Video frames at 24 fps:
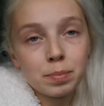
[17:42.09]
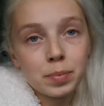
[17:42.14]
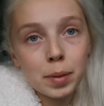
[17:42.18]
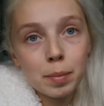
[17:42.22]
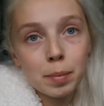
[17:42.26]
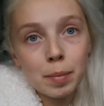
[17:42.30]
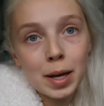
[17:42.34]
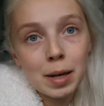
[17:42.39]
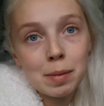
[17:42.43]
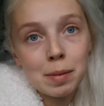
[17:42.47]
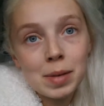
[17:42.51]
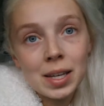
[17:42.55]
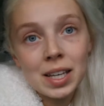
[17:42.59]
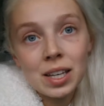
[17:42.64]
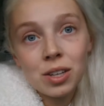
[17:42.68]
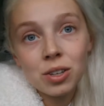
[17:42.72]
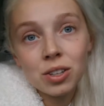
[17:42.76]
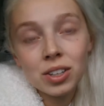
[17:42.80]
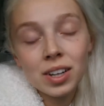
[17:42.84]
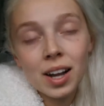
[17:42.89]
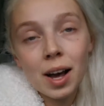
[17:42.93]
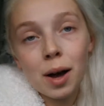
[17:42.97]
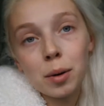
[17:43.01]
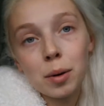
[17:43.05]
But maybe you
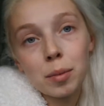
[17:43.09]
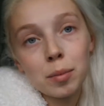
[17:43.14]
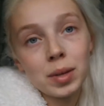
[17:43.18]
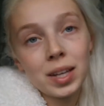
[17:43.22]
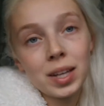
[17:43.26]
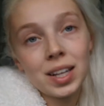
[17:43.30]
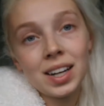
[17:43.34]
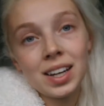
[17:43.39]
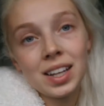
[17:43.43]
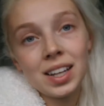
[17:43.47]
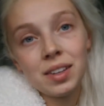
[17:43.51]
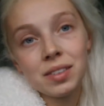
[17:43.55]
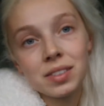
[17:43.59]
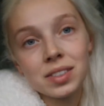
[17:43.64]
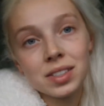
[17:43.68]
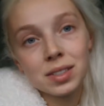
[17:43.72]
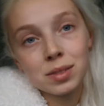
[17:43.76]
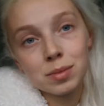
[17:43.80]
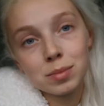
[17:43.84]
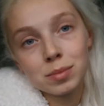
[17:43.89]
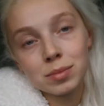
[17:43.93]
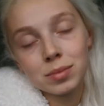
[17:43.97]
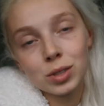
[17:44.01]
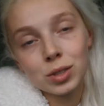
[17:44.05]
can help me and leave
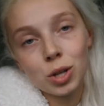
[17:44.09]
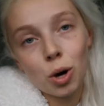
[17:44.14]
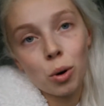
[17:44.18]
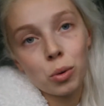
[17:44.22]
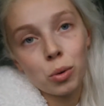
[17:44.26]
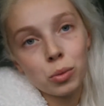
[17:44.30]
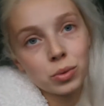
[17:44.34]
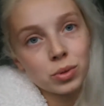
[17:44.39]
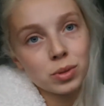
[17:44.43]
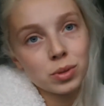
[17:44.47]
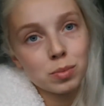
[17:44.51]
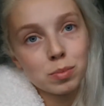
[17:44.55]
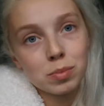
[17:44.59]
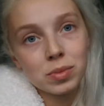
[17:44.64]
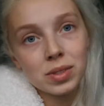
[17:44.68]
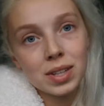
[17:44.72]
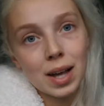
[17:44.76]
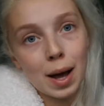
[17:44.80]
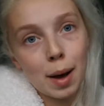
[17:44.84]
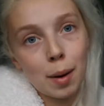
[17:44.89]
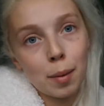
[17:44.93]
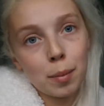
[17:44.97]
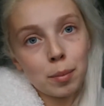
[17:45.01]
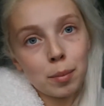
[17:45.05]
some goals
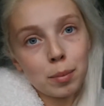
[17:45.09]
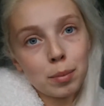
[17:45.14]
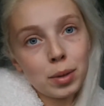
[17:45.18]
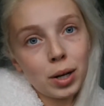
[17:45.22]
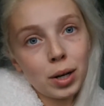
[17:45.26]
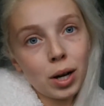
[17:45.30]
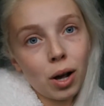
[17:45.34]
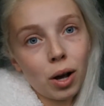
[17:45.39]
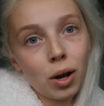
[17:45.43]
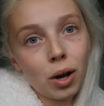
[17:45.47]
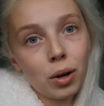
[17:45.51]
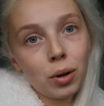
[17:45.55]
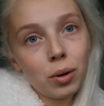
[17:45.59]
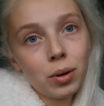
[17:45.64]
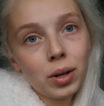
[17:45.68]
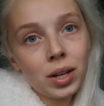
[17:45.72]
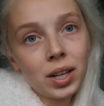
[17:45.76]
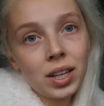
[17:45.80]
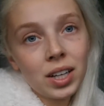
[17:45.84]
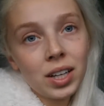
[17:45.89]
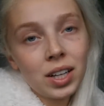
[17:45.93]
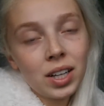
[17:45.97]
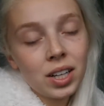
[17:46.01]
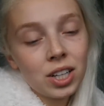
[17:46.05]
down below.
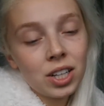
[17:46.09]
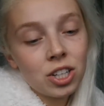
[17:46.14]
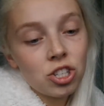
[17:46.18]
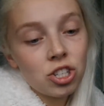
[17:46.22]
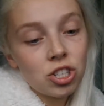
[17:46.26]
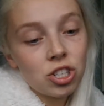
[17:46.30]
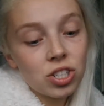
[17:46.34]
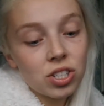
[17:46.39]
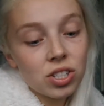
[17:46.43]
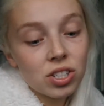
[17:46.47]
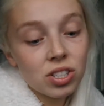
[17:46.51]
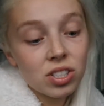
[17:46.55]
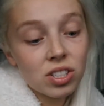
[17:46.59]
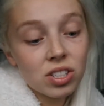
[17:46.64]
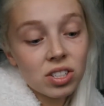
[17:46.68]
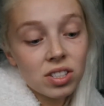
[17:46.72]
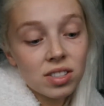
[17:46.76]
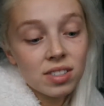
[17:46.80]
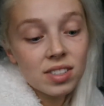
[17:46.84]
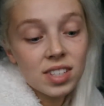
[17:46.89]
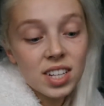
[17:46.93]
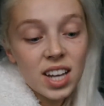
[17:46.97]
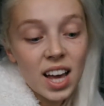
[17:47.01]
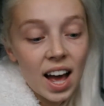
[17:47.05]

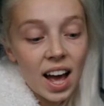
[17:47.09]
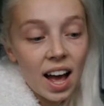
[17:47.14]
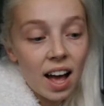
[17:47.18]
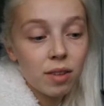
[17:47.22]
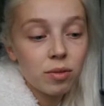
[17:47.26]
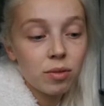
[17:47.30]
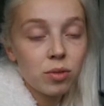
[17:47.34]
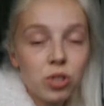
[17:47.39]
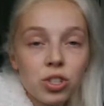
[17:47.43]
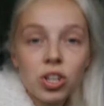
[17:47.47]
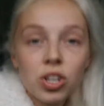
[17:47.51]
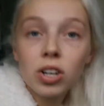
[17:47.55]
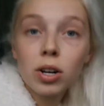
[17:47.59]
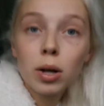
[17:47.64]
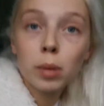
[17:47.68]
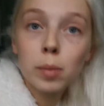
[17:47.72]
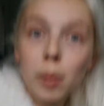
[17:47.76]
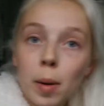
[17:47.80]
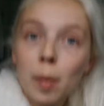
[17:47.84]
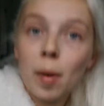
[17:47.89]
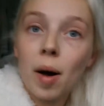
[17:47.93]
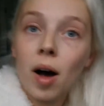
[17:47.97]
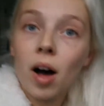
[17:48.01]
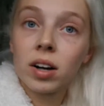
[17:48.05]
Just, yeah, if you don't know
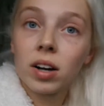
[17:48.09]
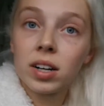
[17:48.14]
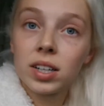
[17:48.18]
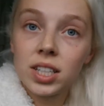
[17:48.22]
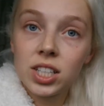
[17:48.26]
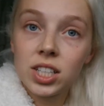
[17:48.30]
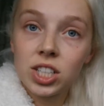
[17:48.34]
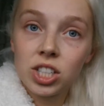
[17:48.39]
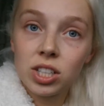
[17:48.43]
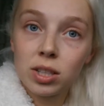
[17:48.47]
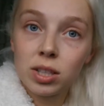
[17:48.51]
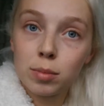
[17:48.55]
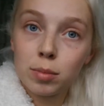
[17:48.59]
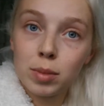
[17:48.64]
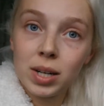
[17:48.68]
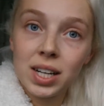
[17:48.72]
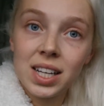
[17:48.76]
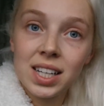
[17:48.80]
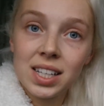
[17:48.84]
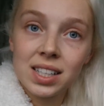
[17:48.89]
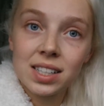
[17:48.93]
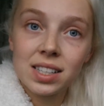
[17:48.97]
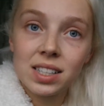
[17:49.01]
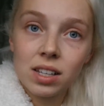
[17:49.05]
about my heart condition,
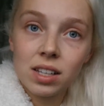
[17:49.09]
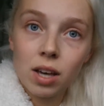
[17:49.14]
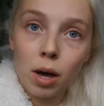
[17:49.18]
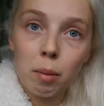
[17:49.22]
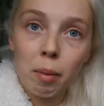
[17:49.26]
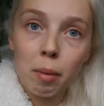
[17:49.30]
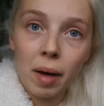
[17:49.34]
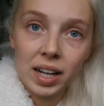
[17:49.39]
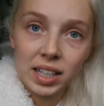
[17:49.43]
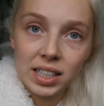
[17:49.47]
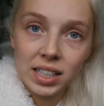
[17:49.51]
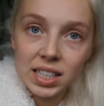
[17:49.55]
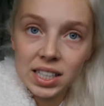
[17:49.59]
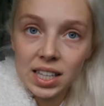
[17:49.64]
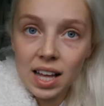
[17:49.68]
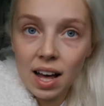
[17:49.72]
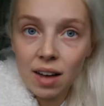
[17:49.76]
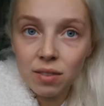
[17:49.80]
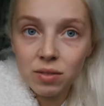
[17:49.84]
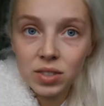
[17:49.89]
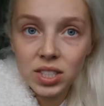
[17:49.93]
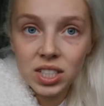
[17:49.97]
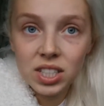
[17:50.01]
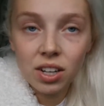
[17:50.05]
please go back to
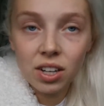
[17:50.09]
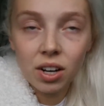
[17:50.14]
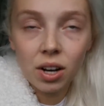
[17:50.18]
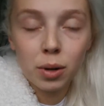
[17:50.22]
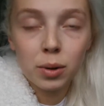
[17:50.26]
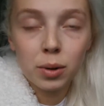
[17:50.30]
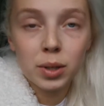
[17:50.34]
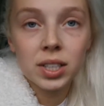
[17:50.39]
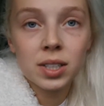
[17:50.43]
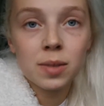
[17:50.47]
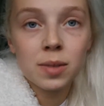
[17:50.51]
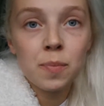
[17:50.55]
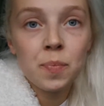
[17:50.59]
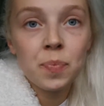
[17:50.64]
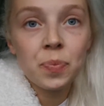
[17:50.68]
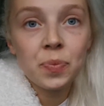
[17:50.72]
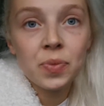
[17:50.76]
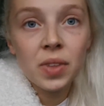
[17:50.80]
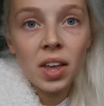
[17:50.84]
that video and